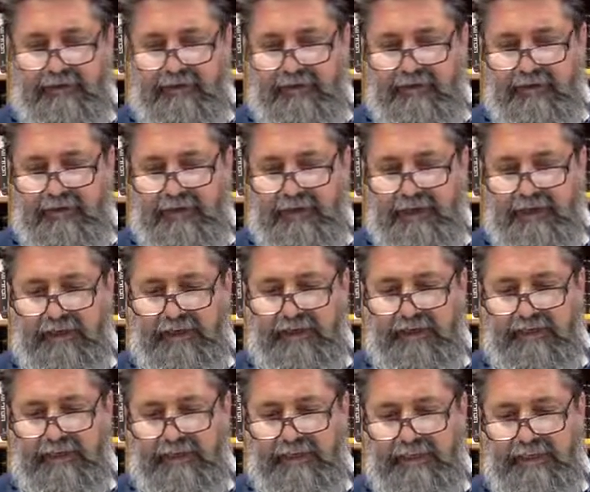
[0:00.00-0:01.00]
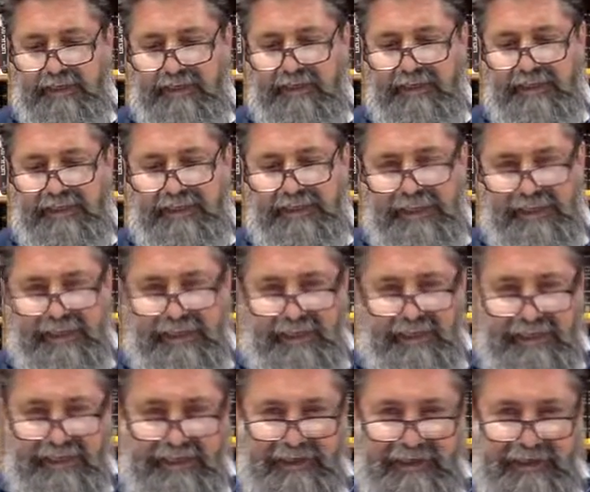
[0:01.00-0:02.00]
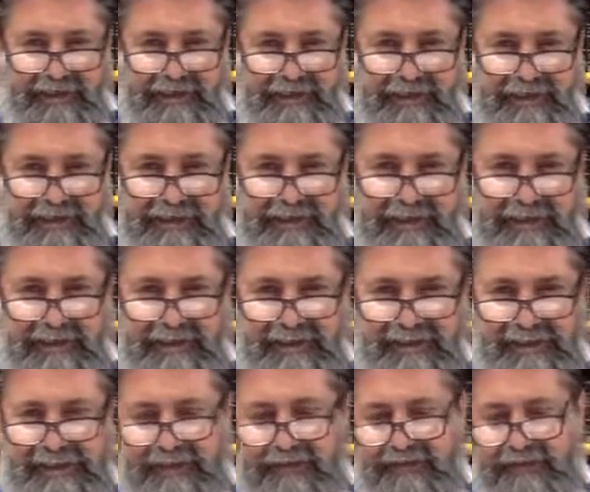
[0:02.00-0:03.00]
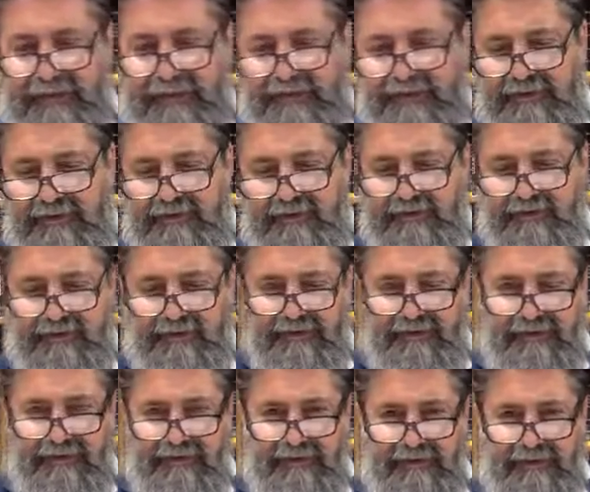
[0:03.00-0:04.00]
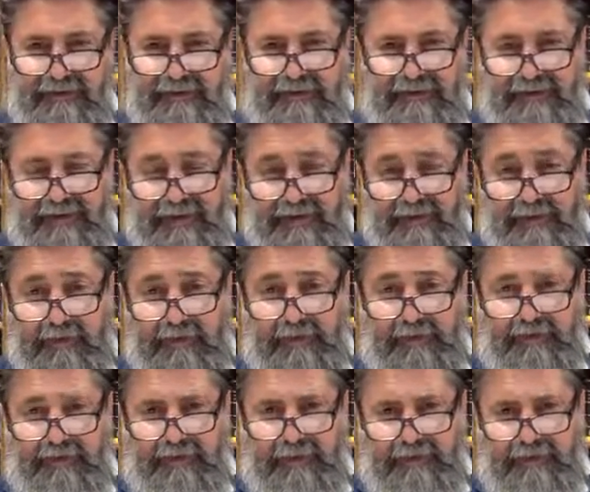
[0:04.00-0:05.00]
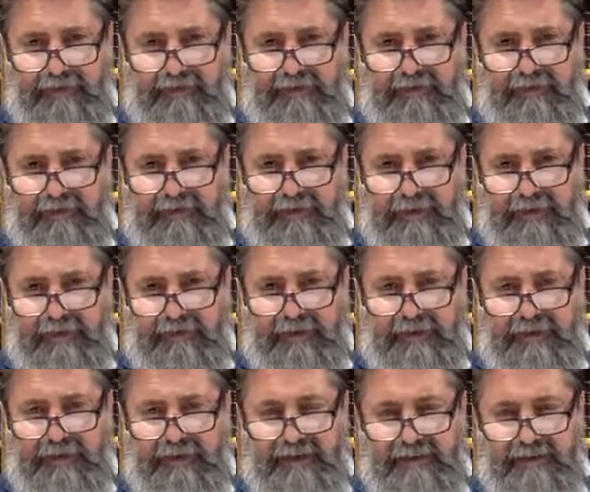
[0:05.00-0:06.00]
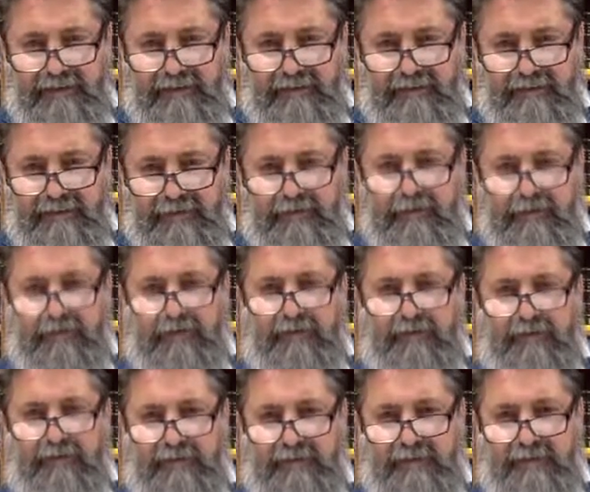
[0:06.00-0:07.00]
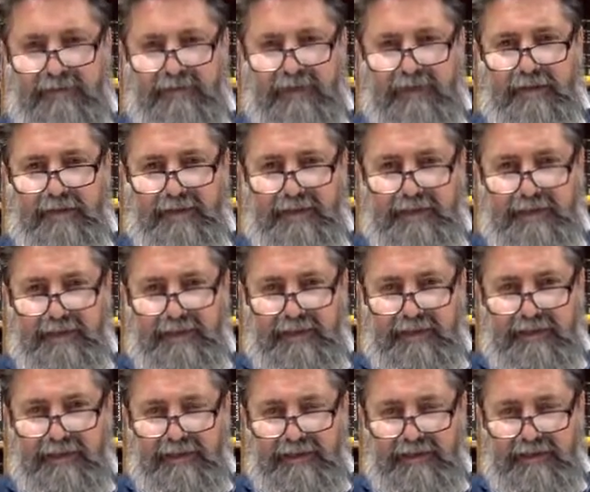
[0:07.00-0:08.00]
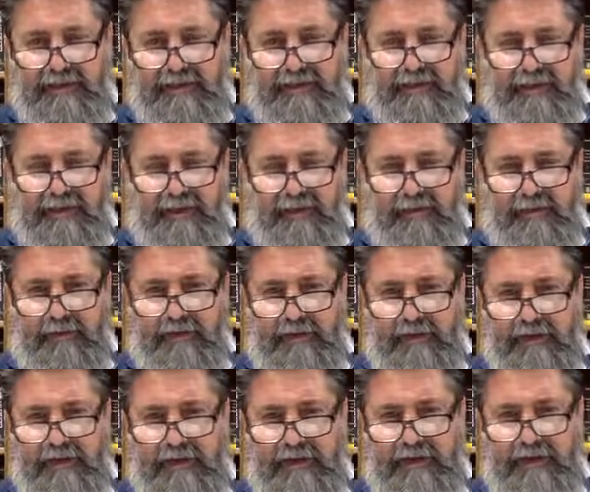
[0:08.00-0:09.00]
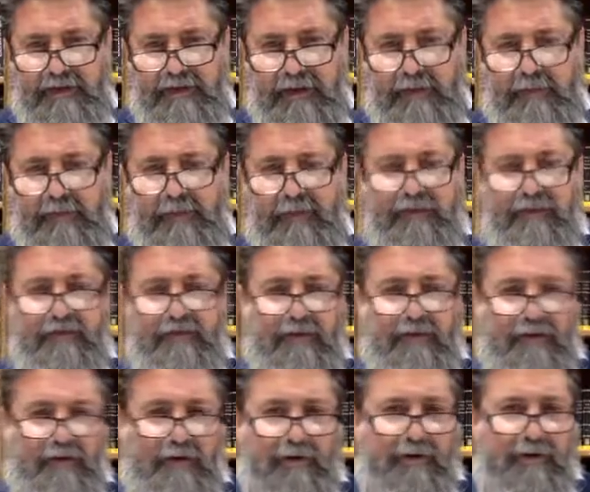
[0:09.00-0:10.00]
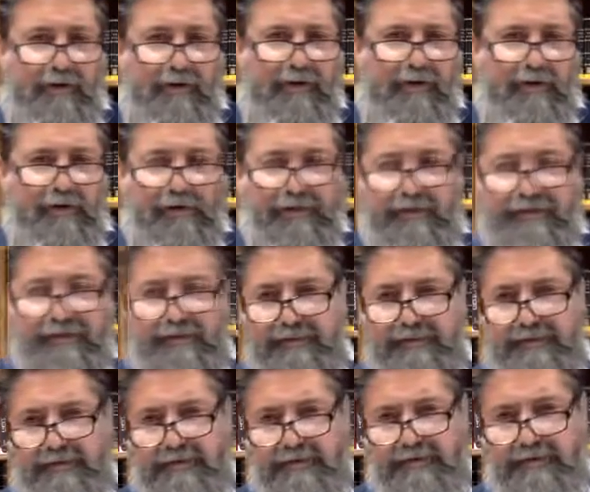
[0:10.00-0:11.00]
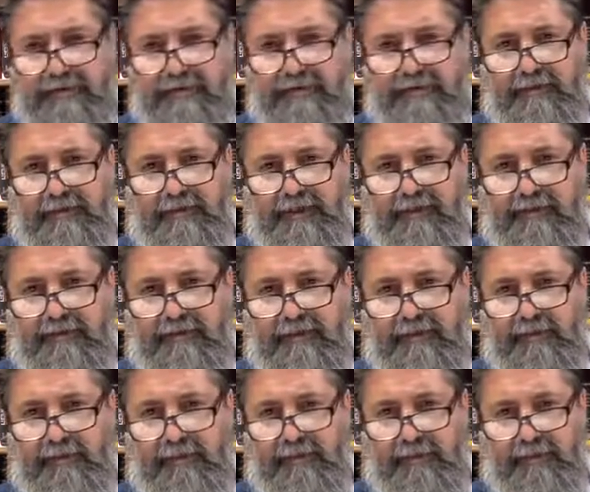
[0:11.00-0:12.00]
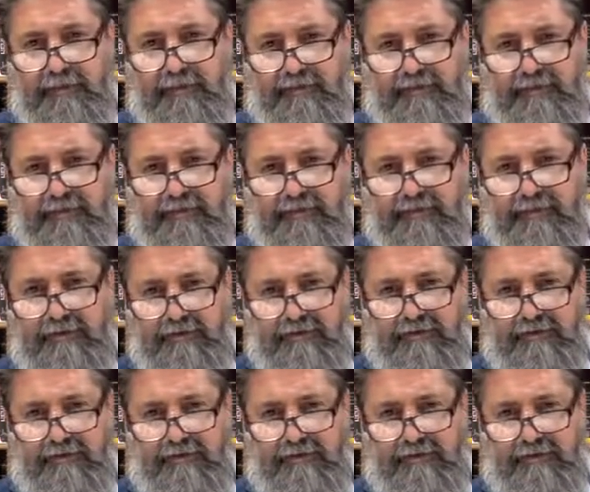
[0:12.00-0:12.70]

So here she says basically, this is Nitzavet. This is I'll be the mother of David Amelech. Because of this merit that I prayed, I prayed for all this to save the people of Israel.